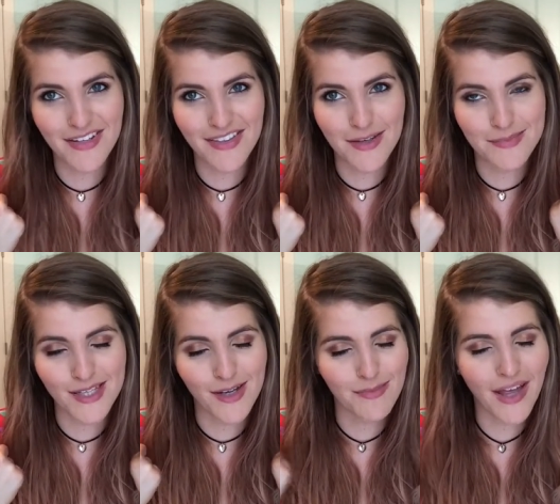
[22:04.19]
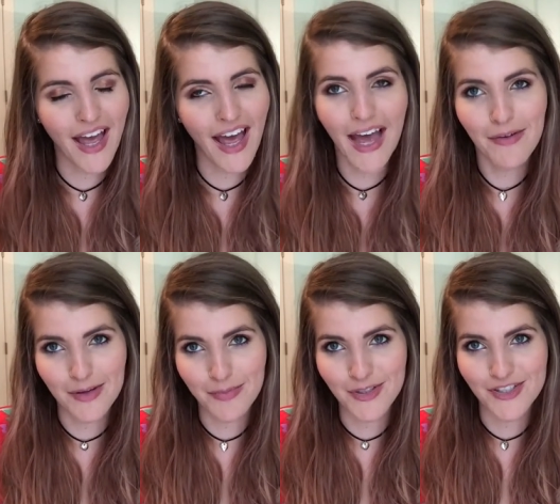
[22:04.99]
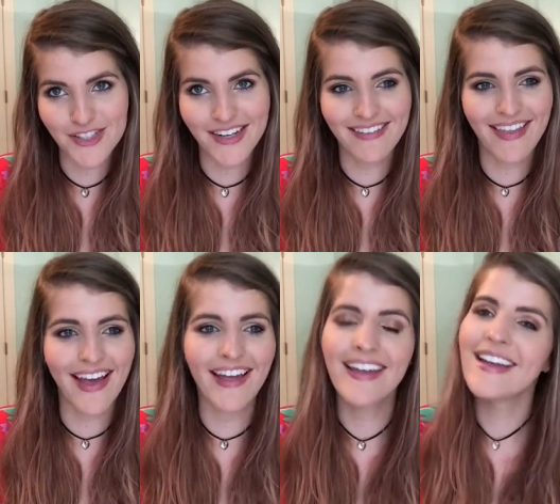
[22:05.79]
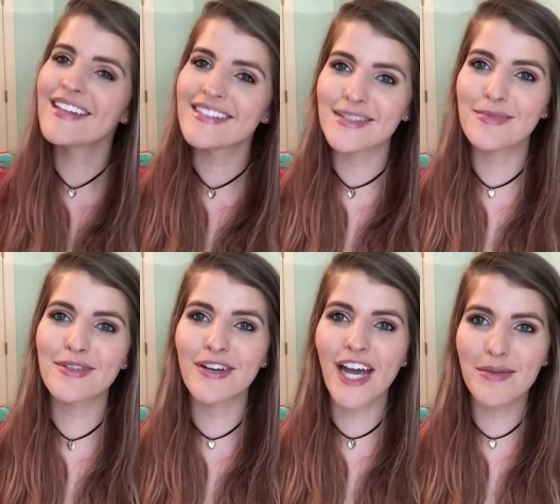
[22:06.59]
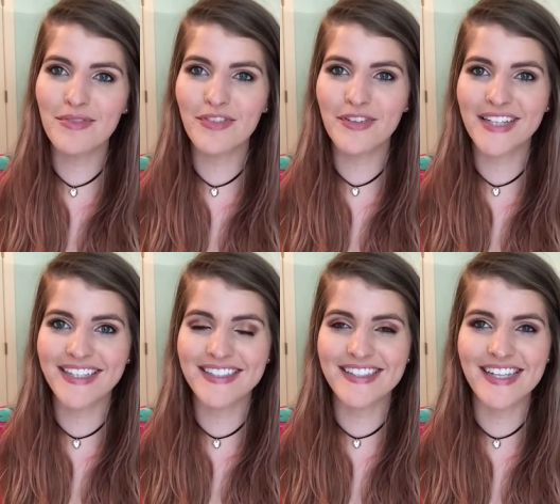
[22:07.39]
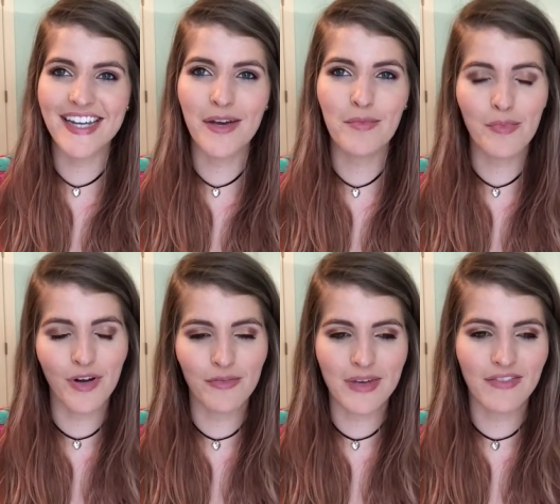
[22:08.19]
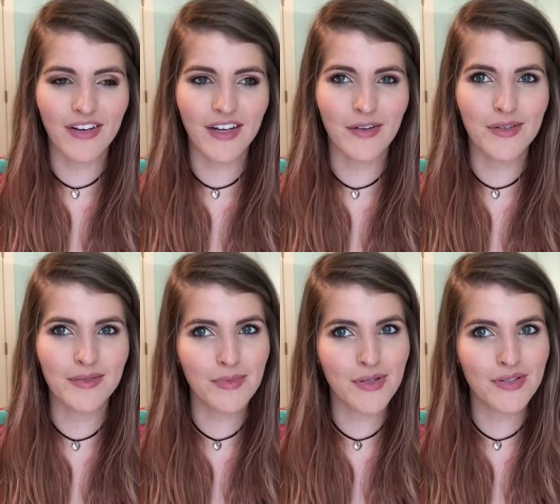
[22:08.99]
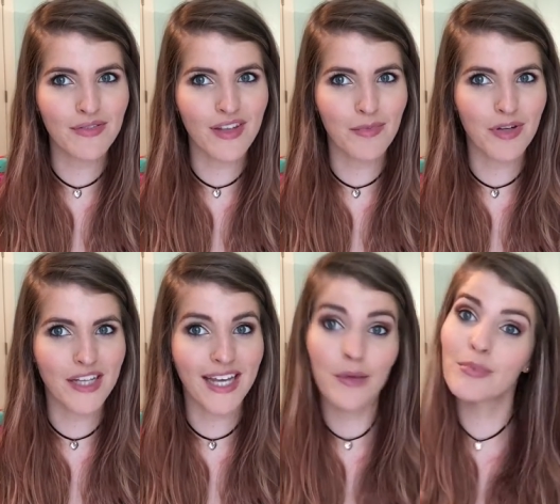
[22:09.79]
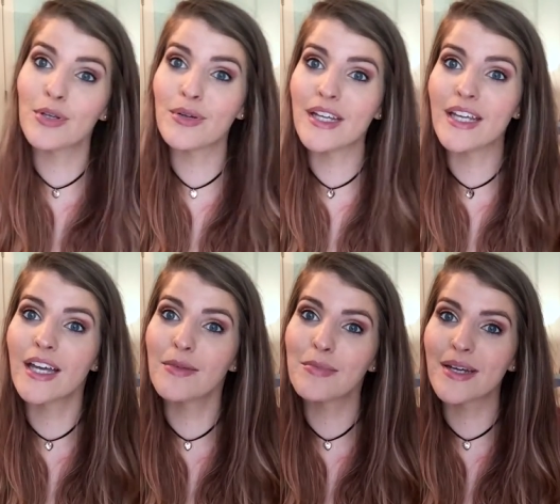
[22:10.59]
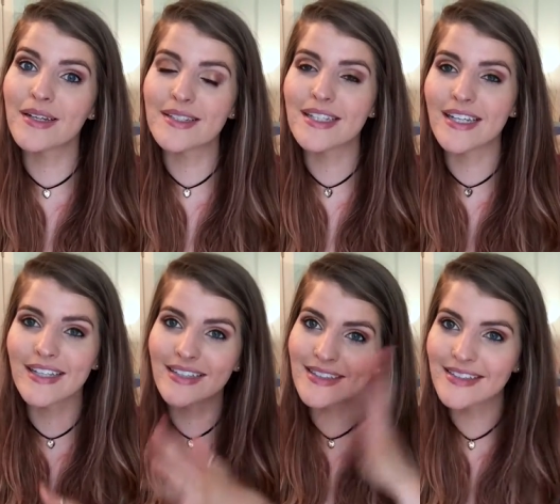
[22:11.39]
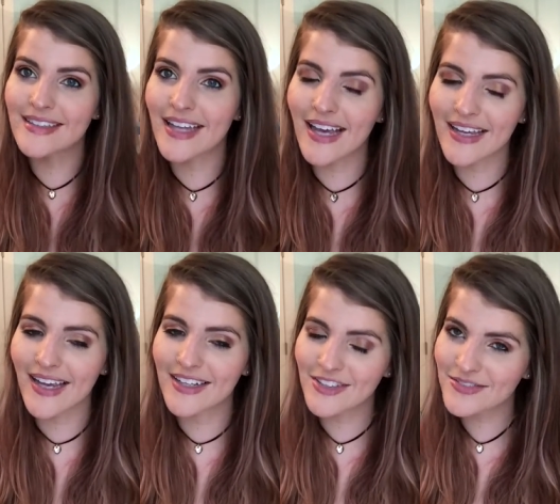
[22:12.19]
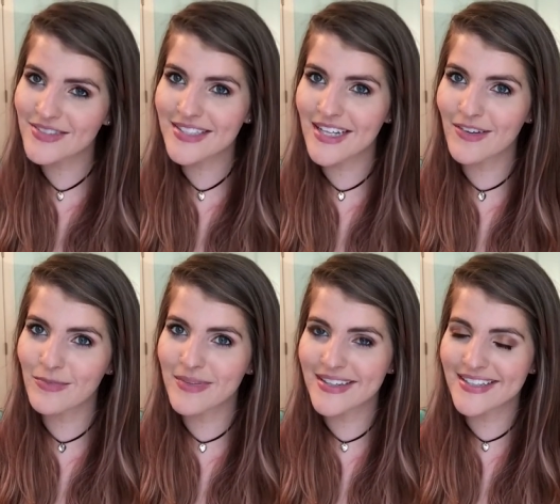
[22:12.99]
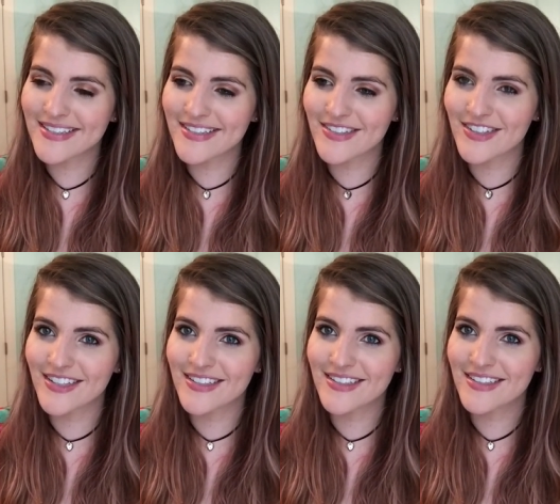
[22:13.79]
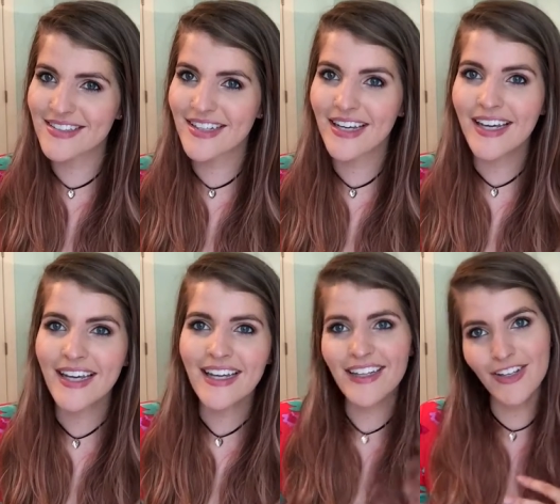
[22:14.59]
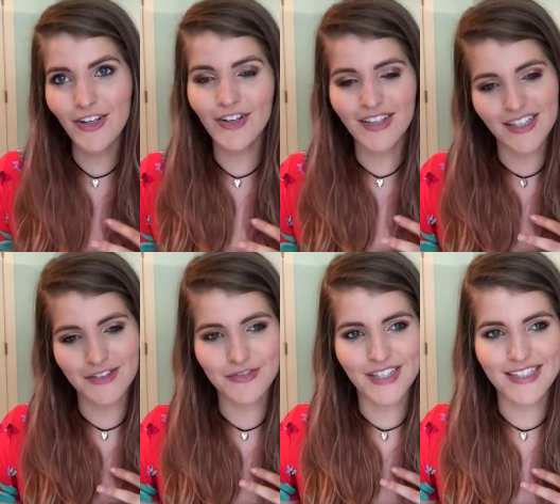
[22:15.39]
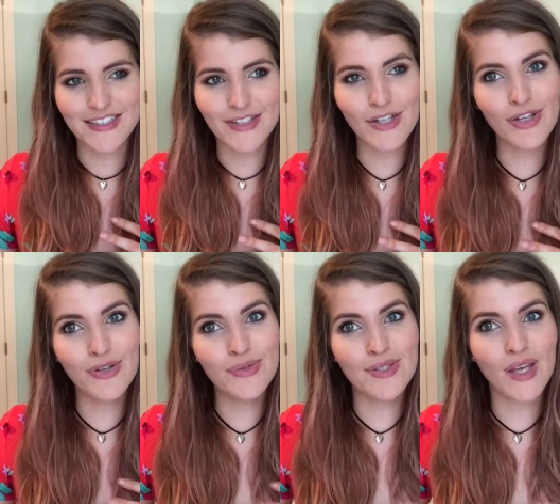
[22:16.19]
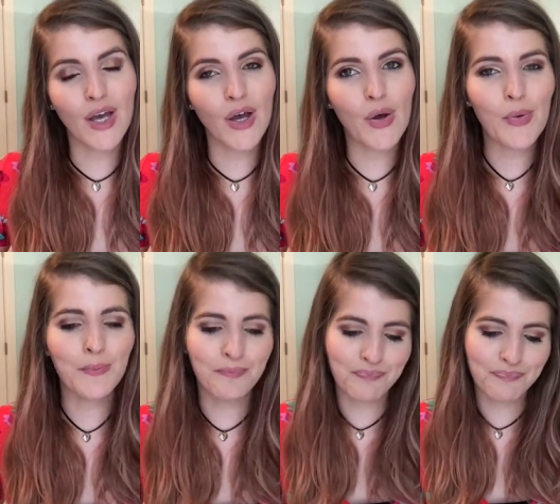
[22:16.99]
it a thumbs up. I would appreciate that. Subscribe if you would like to see more of my videos. Most of them are like beauty, unboxing, that kind of stuff. But this is just girly and fun too, so